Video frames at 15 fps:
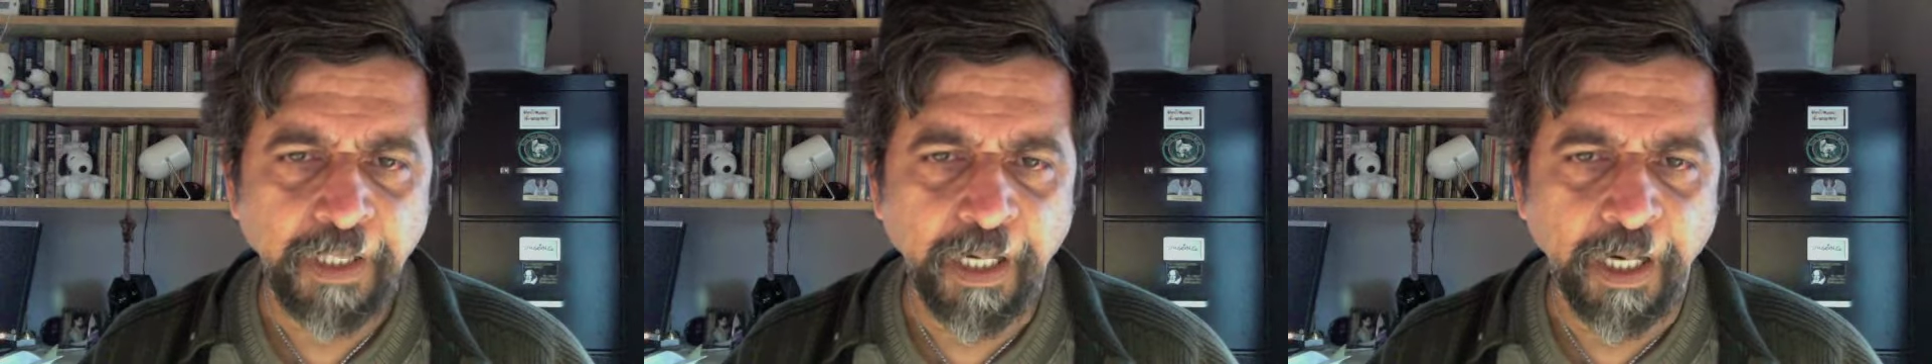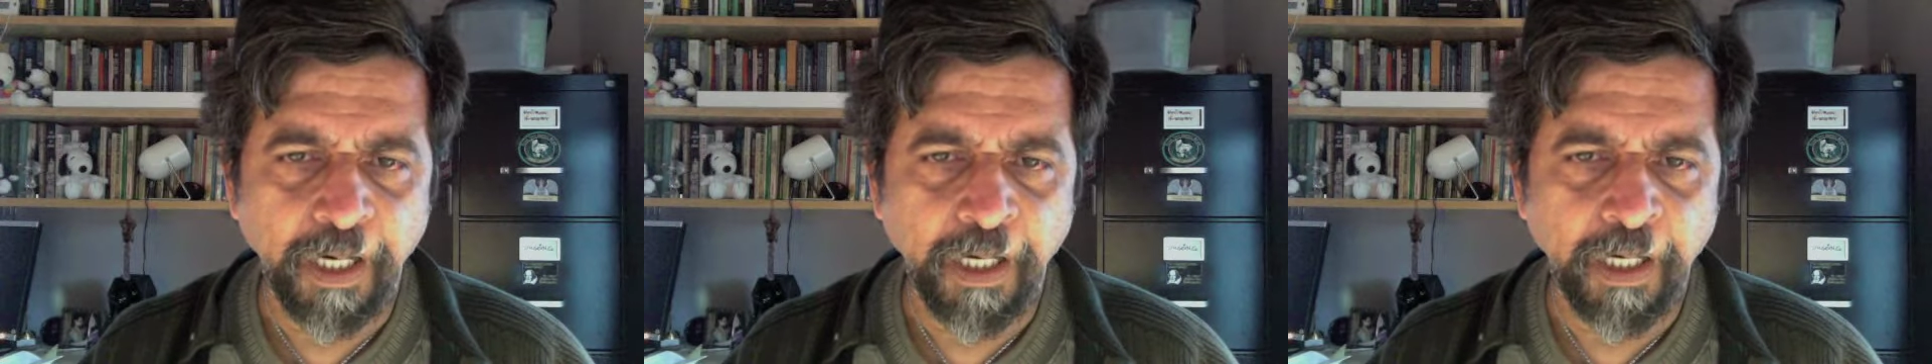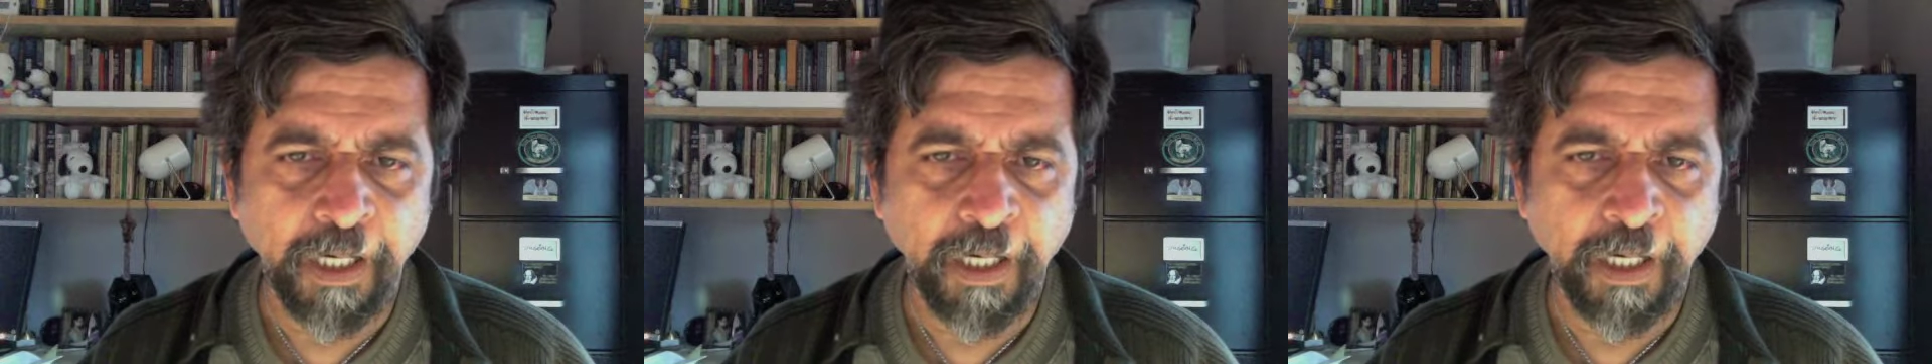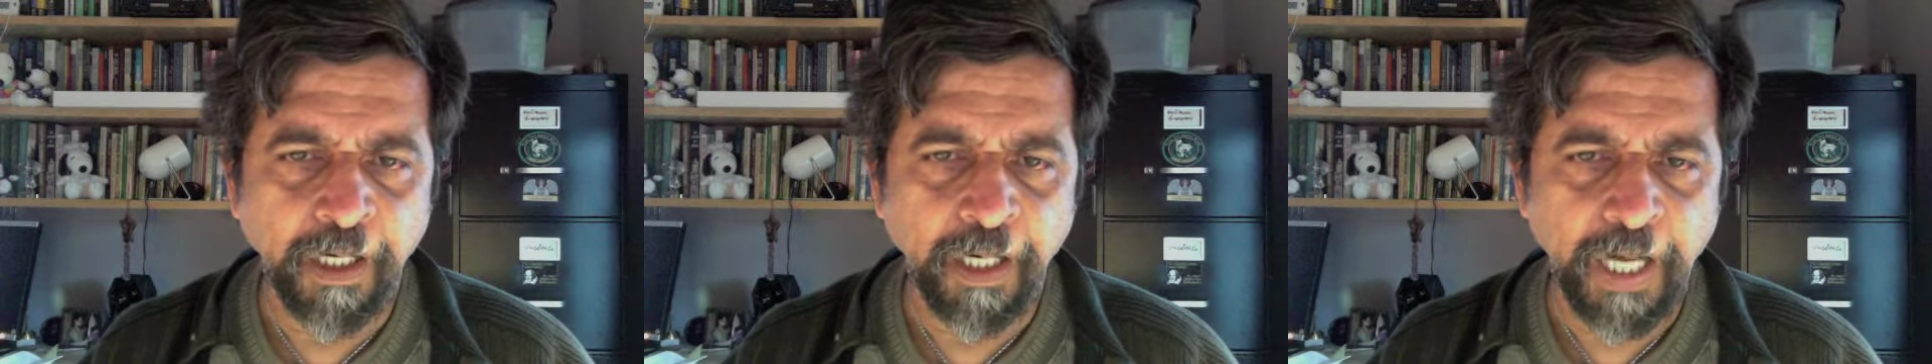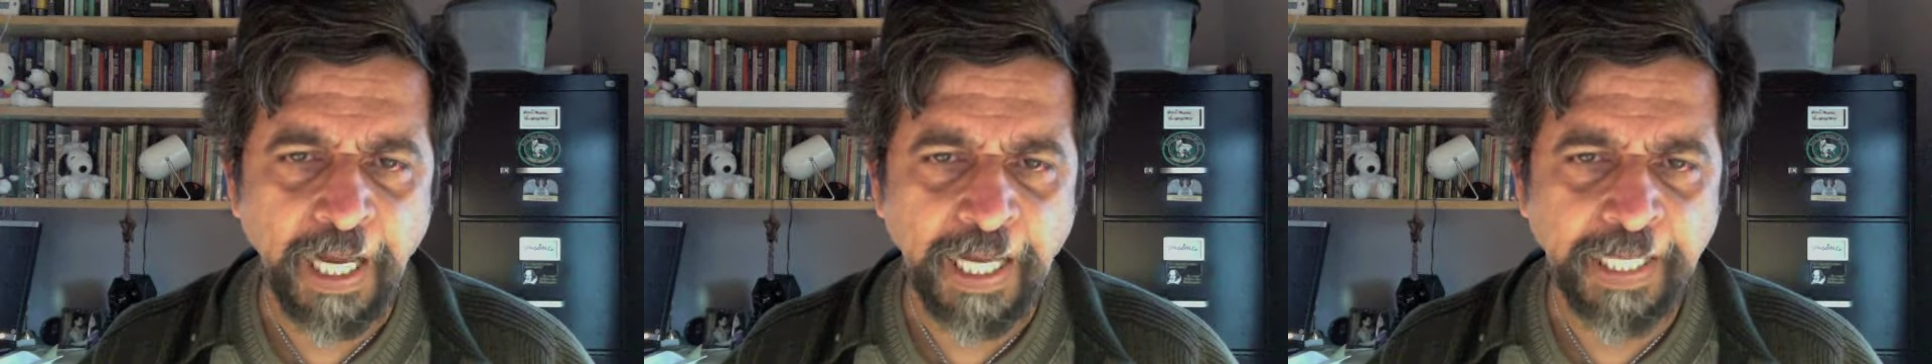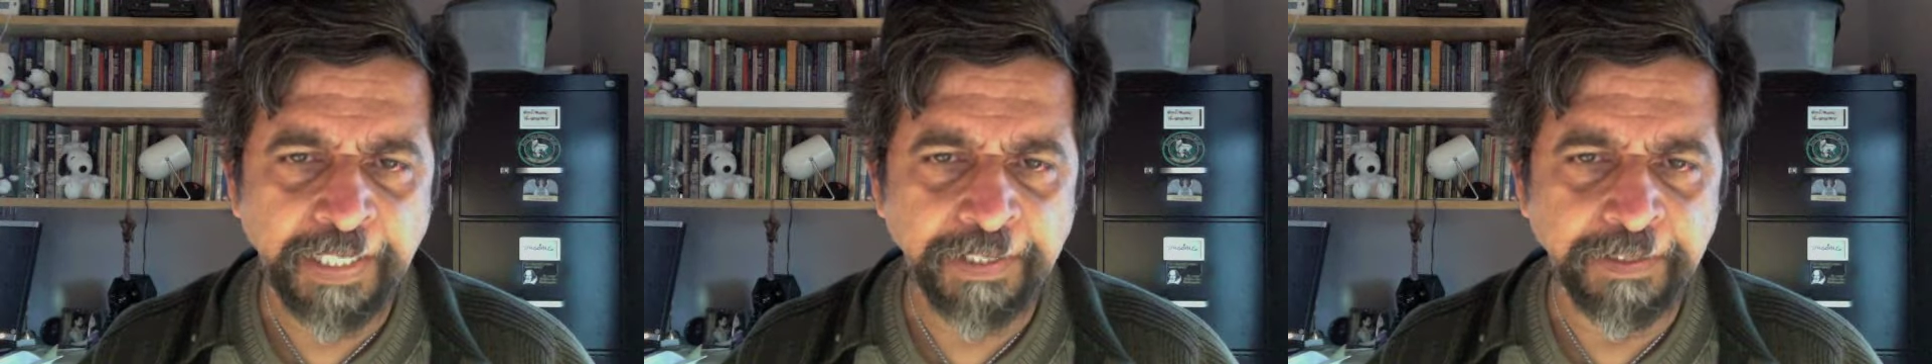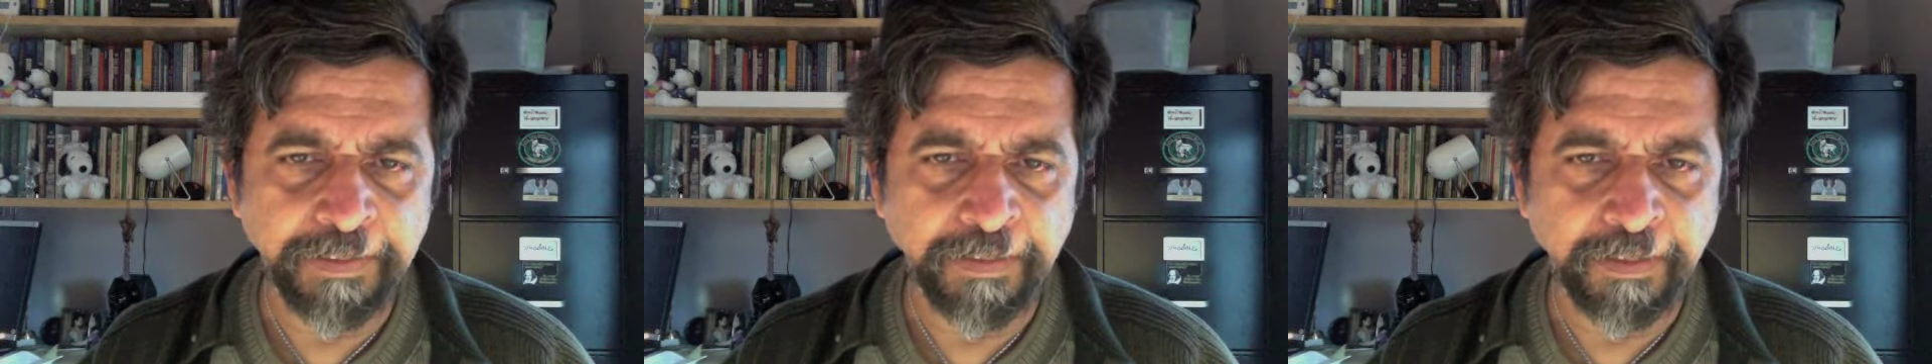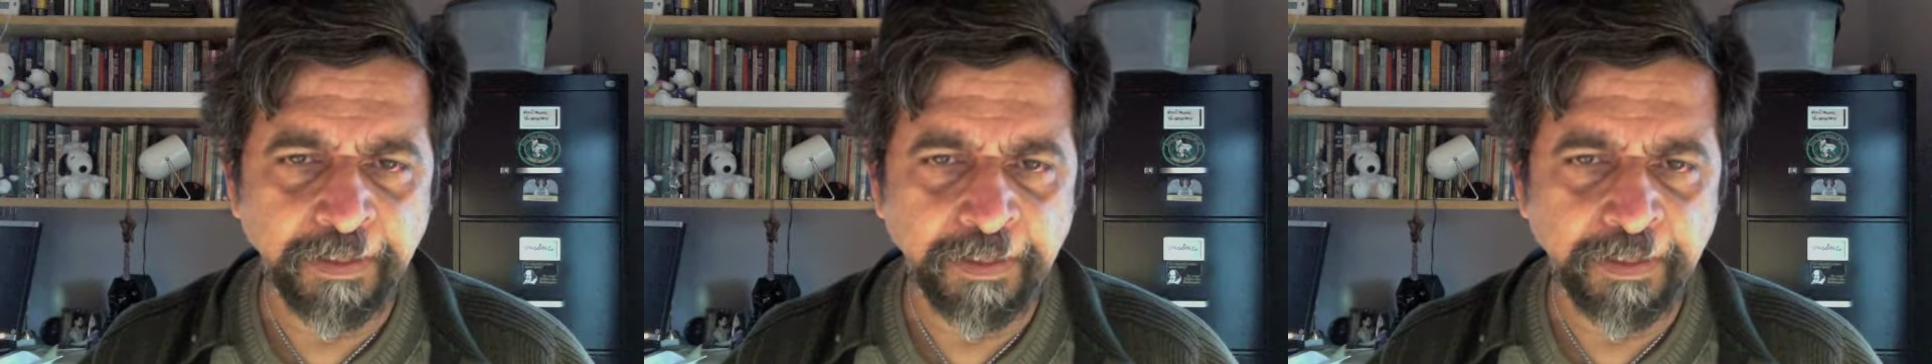and